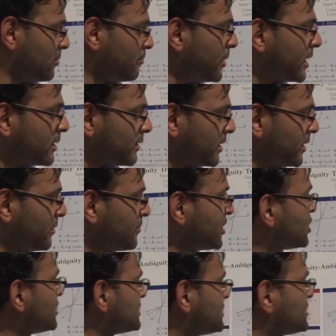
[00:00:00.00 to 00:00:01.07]
But
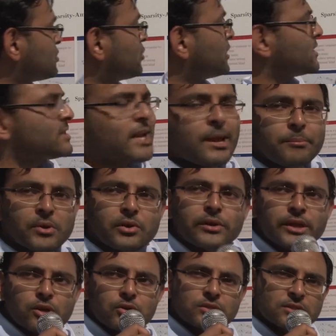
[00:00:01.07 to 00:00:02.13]
because this rotational
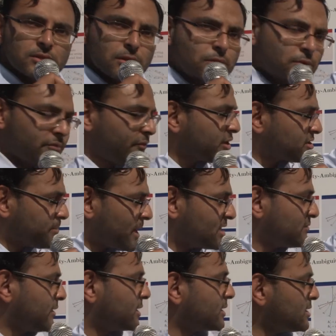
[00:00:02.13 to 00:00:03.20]
ambiguity goes through for
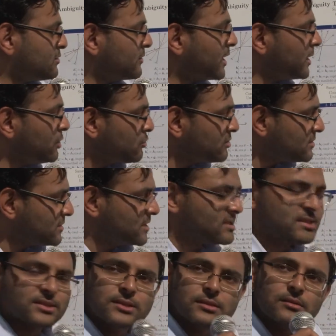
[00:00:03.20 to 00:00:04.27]
sparse vectors, we can use
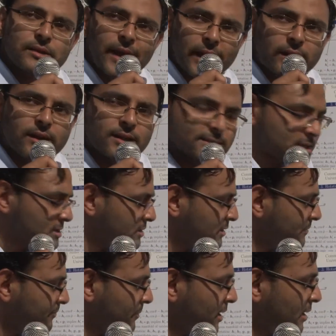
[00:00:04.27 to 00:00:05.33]
this
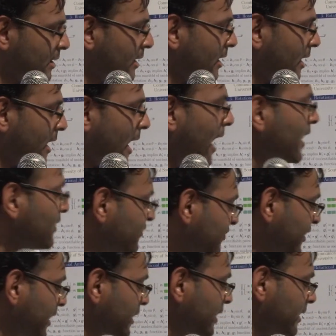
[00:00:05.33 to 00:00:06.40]
characterization and
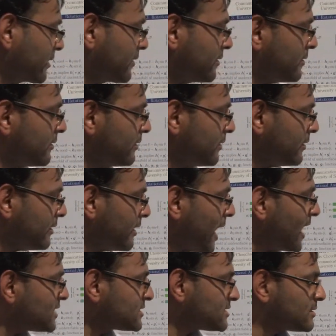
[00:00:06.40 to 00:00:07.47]
feed it
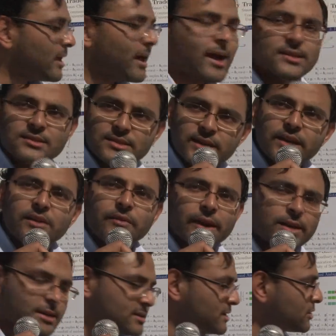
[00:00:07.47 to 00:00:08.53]
as, as seed
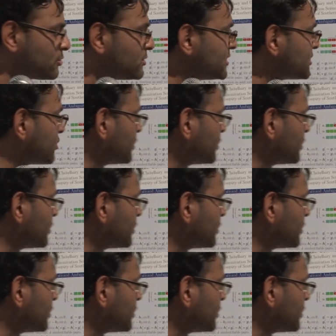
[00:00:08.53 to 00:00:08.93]
vectors into this